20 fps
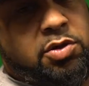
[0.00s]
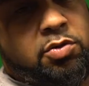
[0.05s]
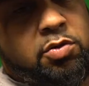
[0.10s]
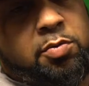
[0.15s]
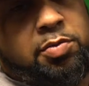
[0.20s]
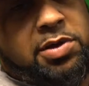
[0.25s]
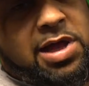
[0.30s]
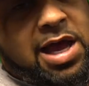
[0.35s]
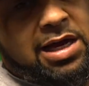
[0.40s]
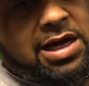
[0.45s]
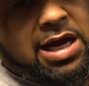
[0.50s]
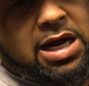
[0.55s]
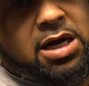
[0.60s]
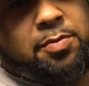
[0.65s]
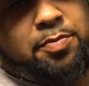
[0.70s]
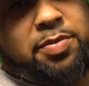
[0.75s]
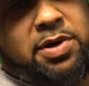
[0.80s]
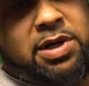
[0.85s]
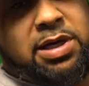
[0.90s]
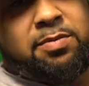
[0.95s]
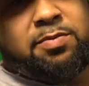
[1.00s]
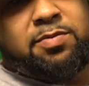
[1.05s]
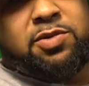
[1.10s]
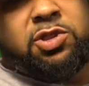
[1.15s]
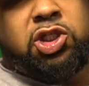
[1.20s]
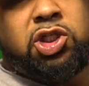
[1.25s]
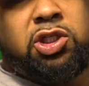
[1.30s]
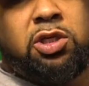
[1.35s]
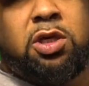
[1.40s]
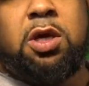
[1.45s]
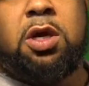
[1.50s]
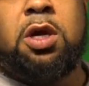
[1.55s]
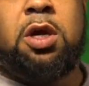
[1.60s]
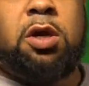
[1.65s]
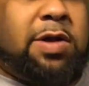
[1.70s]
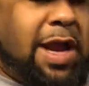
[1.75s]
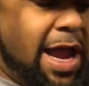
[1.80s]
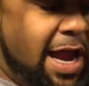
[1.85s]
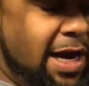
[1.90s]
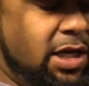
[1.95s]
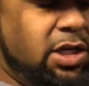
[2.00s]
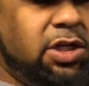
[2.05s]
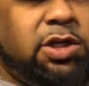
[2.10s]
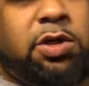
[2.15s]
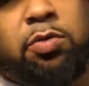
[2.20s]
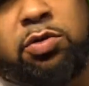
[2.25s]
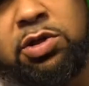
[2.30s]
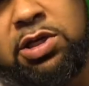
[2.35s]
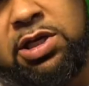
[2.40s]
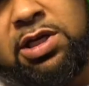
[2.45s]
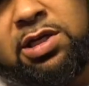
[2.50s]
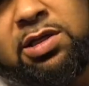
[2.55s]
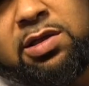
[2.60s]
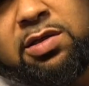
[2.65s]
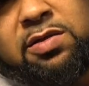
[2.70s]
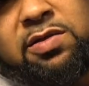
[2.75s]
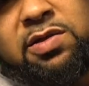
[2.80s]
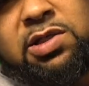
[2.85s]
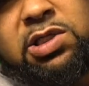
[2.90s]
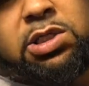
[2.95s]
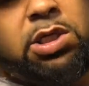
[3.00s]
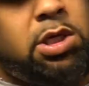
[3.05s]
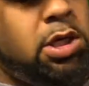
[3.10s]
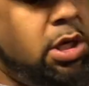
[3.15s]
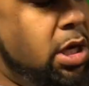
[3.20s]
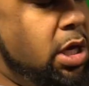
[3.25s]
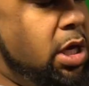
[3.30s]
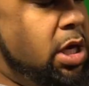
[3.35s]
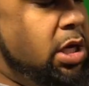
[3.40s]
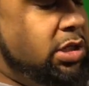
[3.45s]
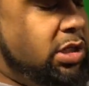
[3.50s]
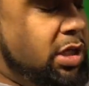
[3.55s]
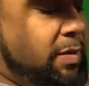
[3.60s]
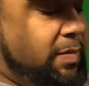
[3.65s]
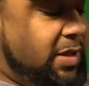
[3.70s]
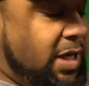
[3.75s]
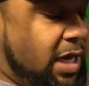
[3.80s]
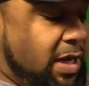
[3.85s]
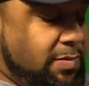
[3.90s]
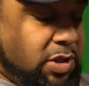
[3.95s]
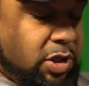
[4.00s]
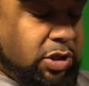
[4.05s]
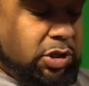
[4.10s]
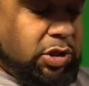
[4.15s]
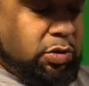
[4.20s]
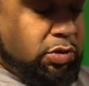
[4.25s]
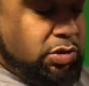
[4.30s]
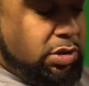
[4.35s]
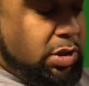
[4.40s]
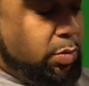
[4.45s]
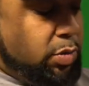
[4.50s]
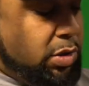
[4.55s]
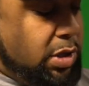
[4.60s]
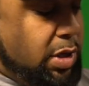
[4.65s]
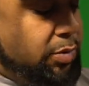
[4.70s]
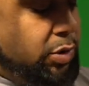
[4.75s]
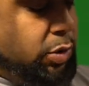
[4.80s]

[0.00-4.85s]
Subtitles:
doing black iron pipes, cracking unions. Sometimes I'll use them when I'm